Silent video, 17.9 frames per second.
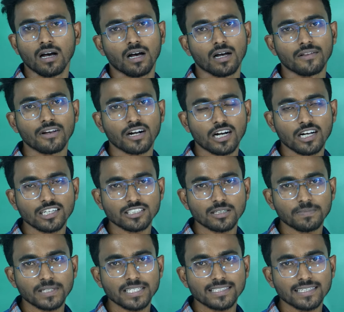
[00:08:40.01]
the
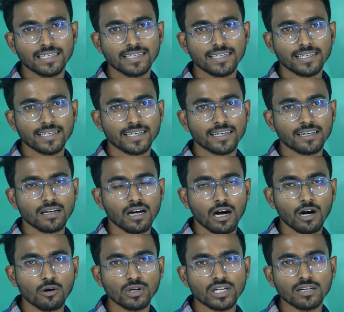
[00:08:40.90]
concept is
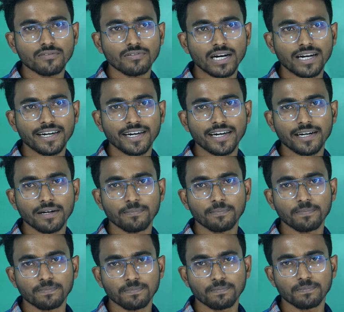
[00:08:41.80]
containing out of
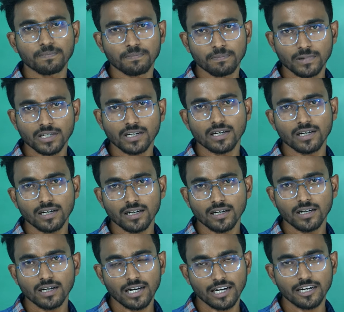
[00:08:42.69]

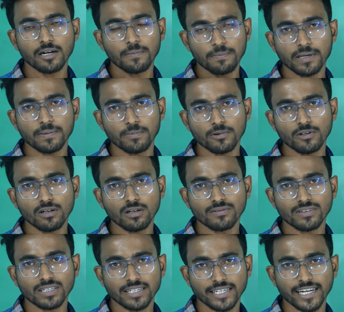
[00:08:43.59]
100
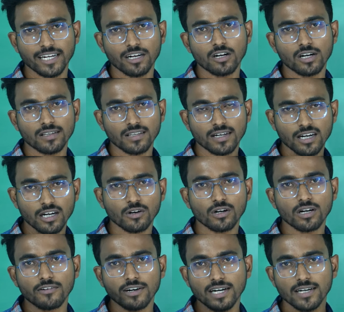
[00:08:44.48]
people 10 got the
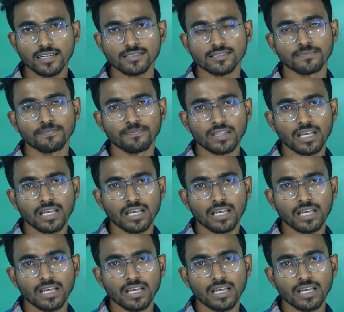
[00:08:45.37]
coronavirus,